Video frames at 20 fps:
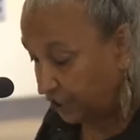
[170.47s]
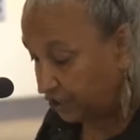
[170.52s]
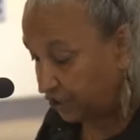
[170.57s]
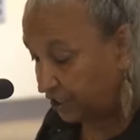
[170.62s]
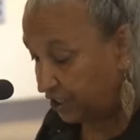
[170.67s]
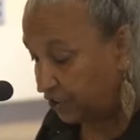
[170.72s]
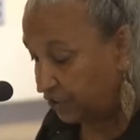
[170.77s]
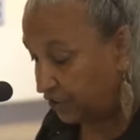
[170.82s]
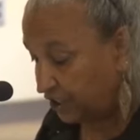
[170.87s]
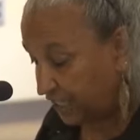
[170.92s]

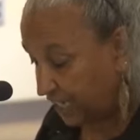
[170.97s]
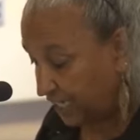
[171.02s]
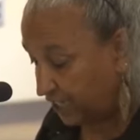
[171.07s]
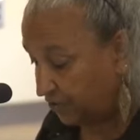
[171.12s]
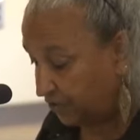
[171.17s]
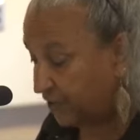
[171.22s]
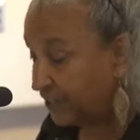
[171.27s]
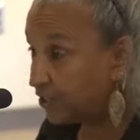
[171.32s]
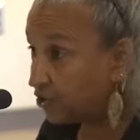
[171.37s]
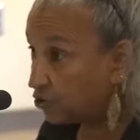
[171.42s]
Indigenous
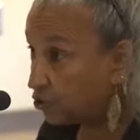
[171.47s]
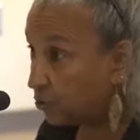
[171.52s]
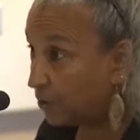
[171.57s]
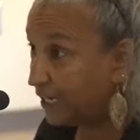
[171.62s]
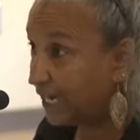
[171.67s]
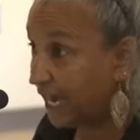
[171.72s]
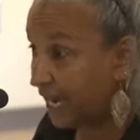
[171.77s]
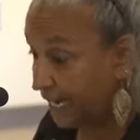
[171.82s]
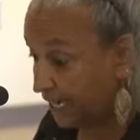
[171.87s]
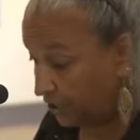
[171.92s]
Native
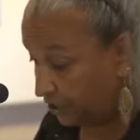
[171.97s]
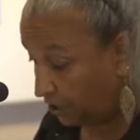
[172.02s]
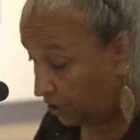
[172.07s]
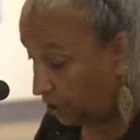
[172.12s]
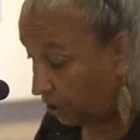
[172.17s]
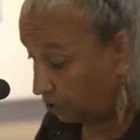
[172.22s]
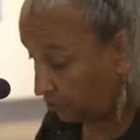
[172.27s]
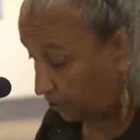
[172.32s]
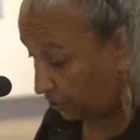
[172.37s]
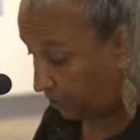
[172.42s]
history
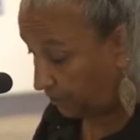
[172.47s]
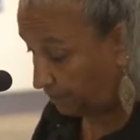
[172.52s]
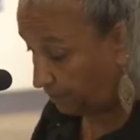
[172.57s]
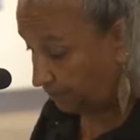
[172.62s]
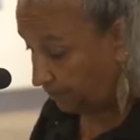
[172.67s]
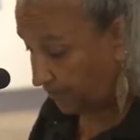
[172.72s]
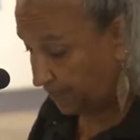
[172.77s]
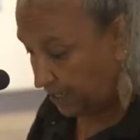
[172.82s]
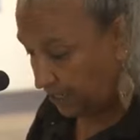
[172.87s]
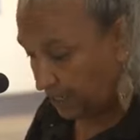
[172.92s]
and culture.
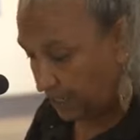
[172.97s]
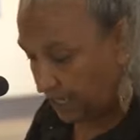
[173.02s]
